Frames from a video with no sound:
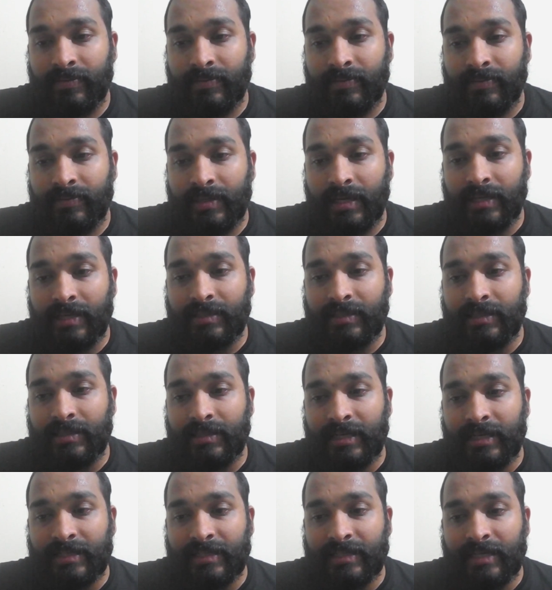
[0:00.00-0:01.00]
yes
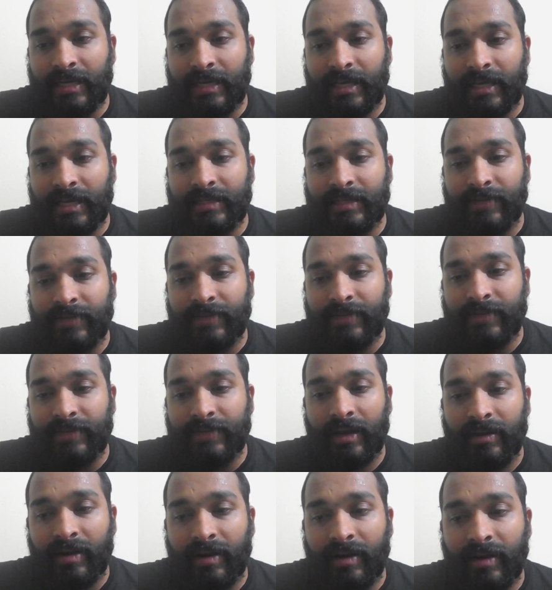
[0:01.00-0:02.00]
its degree is
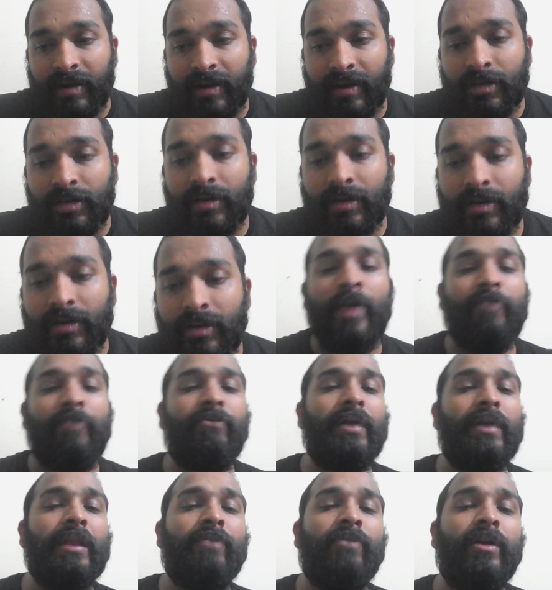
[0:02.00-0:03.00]
defined right children
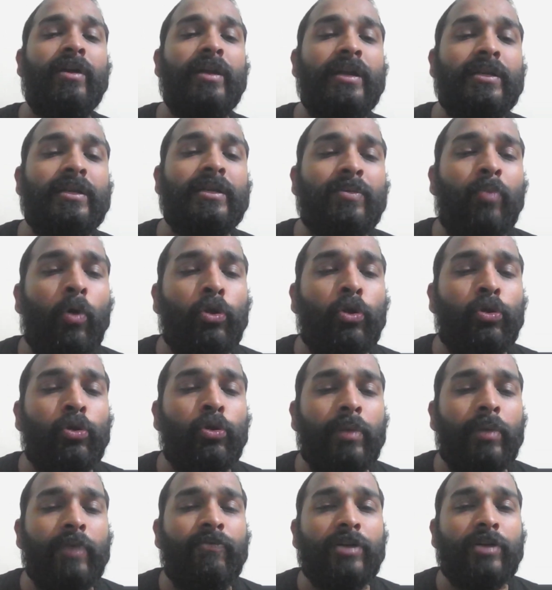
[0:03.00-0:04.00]
whenever it is a
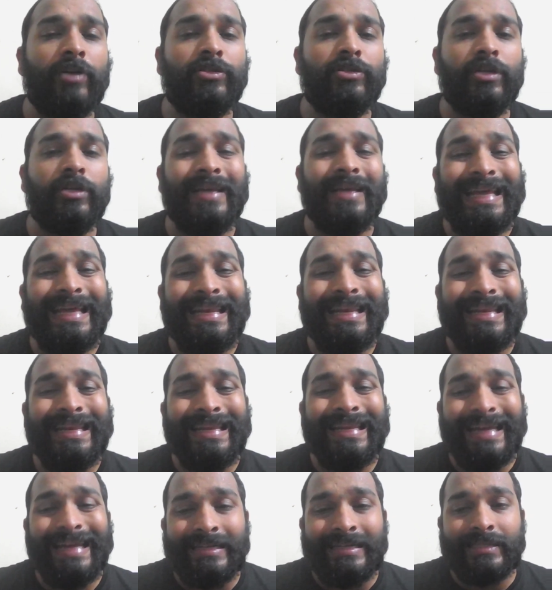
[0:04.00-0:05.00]
polynomial function in
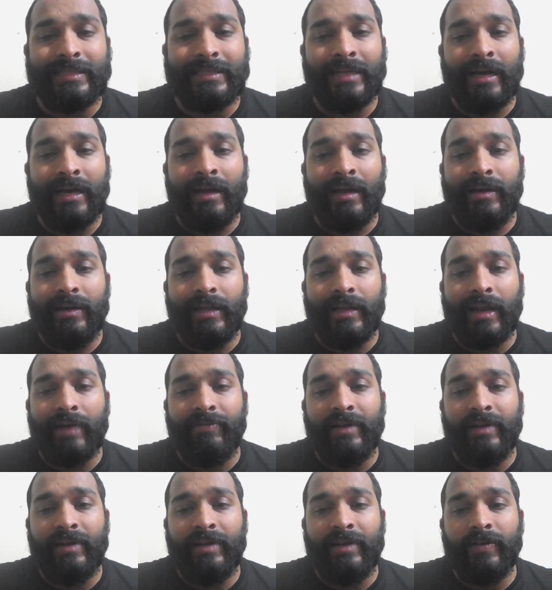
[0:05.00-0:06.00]
its
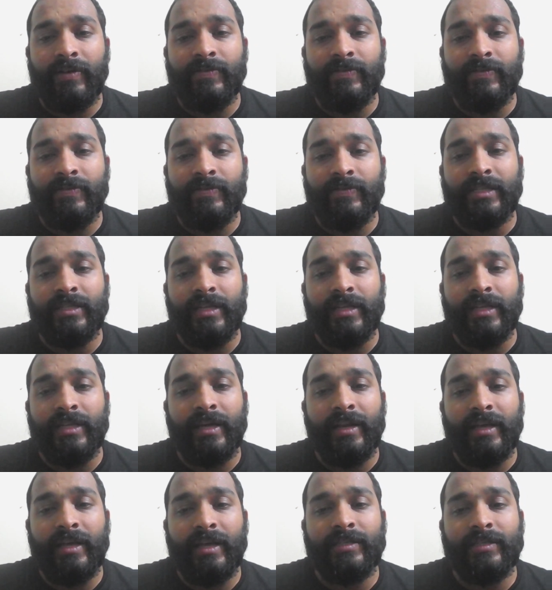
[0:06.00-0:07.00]
derivatives its
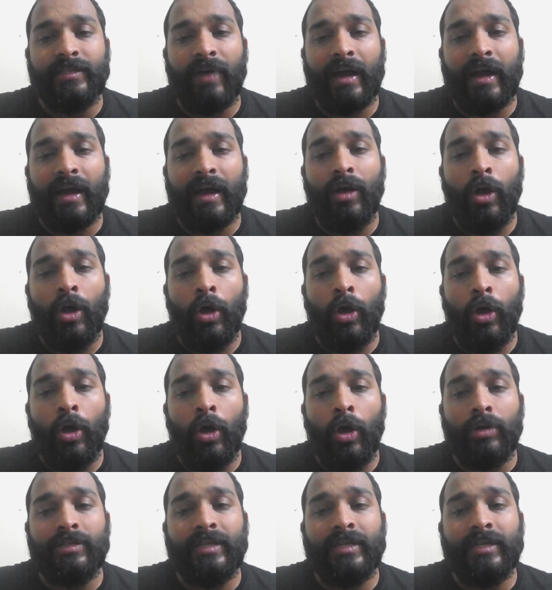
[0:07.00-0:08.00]
degree is defined
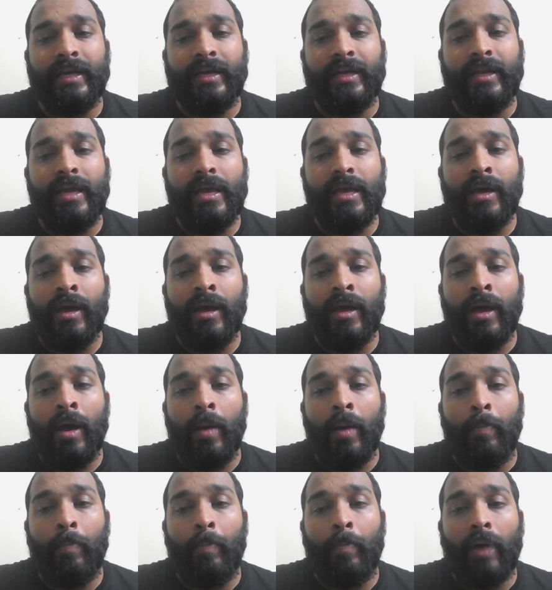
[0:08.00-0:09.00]
what is the degree
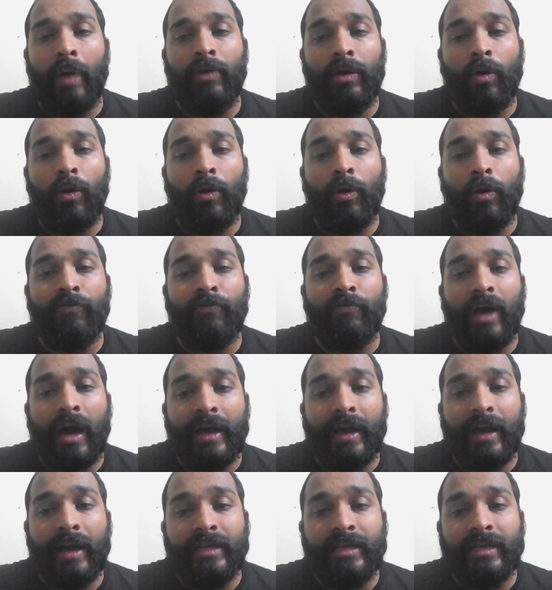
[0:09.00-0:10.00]
power of the
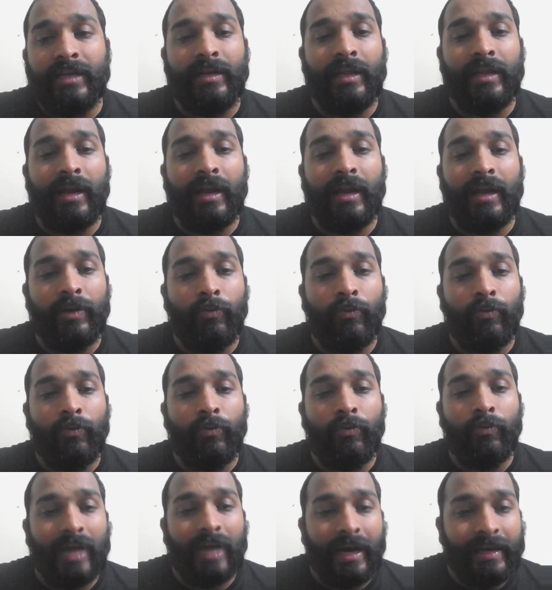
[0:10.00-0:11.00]
highest derivative what
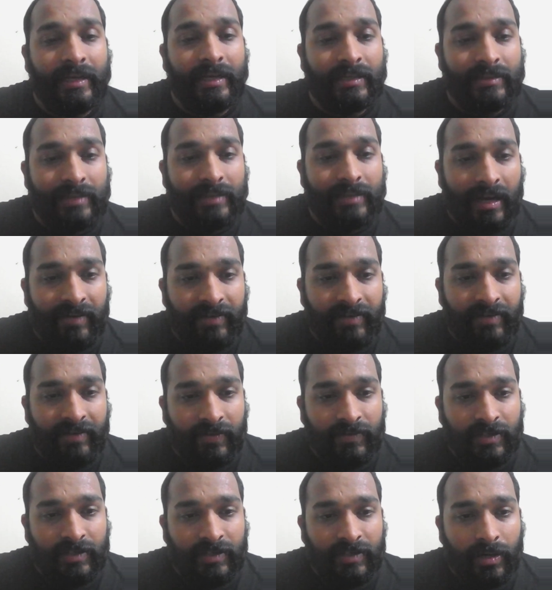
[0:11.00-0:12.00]
is the highest
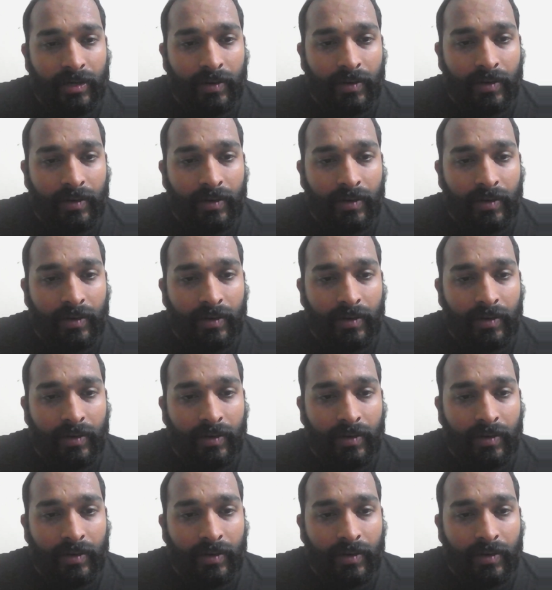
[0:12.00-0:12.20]
derivative children